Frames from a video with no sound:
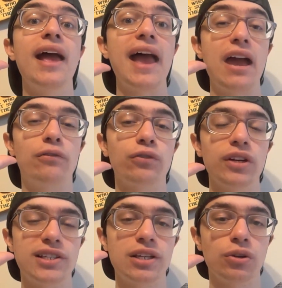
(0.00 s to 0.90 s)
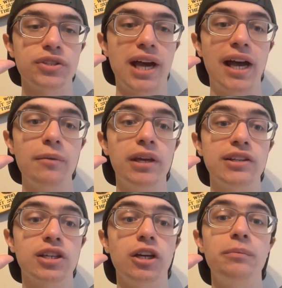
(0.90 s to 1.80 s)
every single time, and
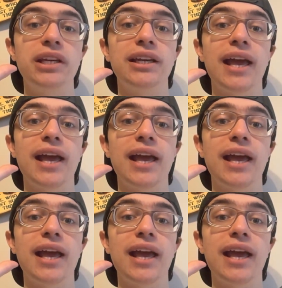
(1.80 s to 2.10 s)
it's going to be an